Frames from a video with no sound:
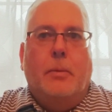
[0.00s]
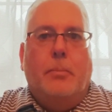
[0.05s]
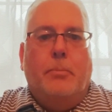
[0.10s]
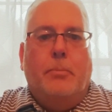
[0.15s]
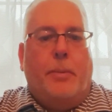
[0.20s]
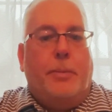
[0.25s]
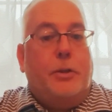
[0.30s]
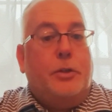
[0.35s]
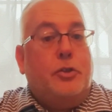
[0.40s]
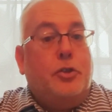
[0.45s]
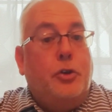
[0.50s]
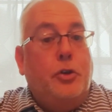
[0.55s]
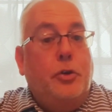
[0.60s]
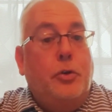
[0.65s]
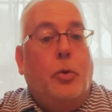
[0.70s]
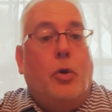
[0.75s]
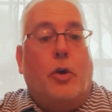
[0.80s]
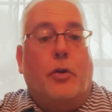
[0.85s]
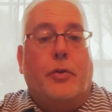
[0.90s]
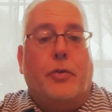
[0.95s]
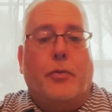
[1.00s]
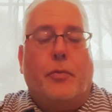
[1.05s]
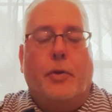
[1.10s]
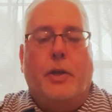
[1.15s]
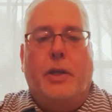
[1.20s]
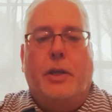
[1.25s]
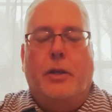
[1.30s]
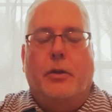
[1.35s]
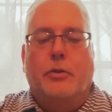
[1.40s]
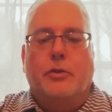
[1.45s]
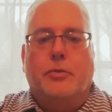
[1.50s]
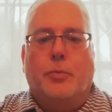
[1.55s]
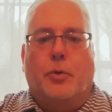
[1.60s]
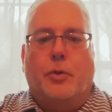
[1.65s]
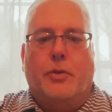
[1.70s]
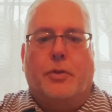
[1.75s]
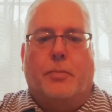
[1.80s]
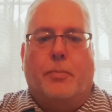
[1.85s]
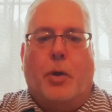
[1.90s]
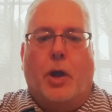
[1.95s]
maybe 2 or 3 years
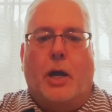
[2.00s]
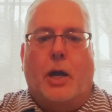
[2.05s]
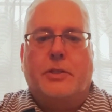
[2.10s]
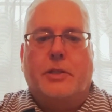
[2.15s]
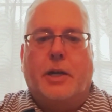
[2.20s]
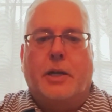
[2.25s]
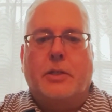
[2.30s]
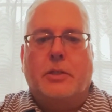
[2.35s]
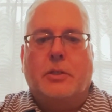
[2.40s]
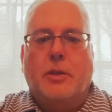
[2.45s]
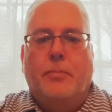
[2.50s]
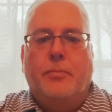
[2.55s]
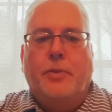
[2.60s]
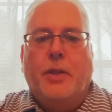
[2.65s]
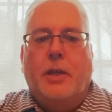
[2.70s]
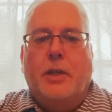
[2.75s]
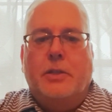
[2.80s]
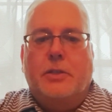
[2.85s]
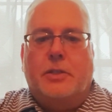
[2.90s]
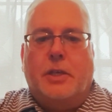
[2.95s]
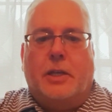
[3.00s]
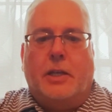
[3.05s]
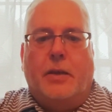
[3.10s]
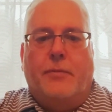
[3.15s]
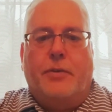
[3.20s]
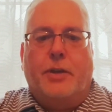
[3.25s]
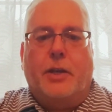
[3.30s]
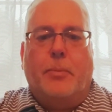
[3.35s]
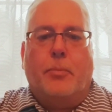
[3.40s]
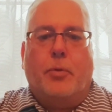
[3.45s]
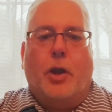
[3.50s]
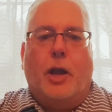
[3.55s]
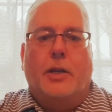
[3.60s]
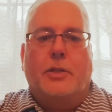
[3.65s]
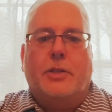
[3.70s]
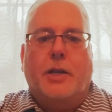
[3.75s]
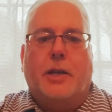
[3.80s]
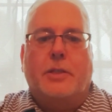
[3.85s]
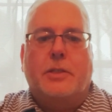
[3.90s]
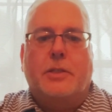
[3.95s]
worth of projects, significant
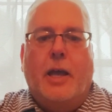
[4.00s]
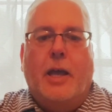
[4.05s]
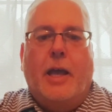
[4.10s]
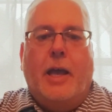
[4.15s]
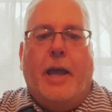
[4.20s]
projects,